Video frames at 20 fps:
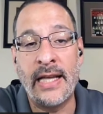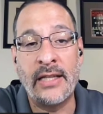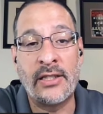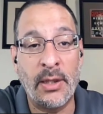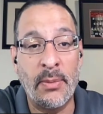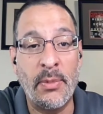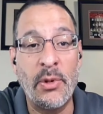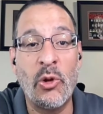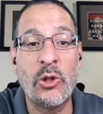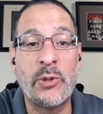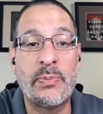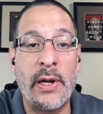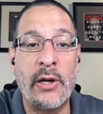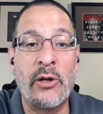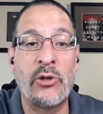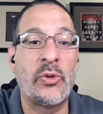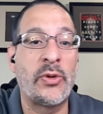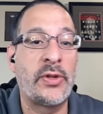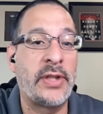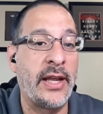Now, some of those
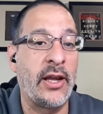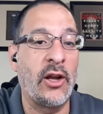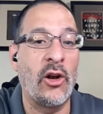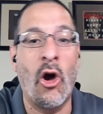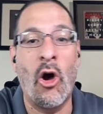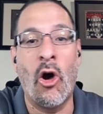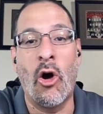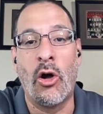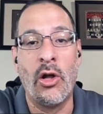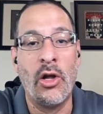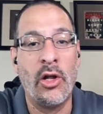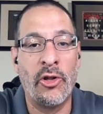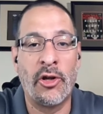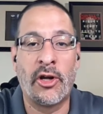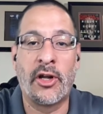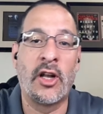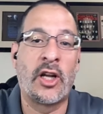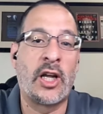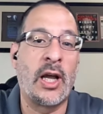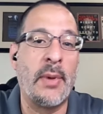bettors were thinking, oh,
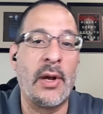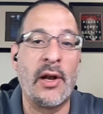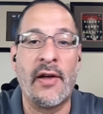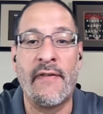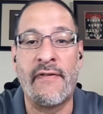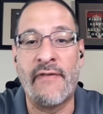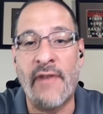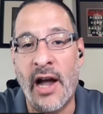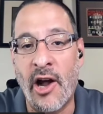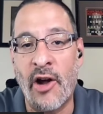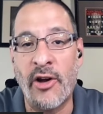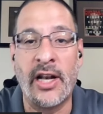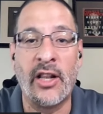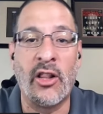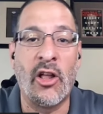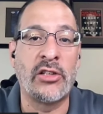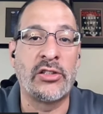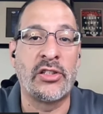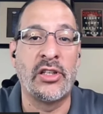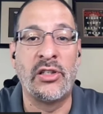they're going to come out on fire.
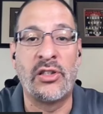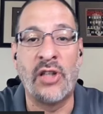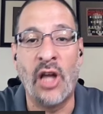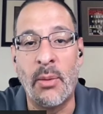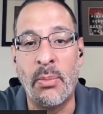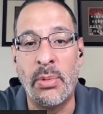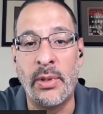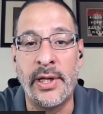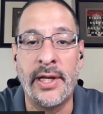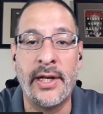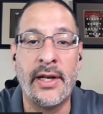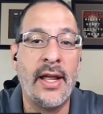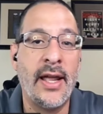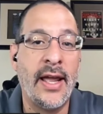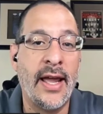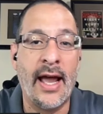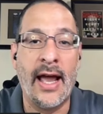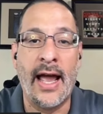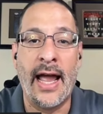They lost in Dublin.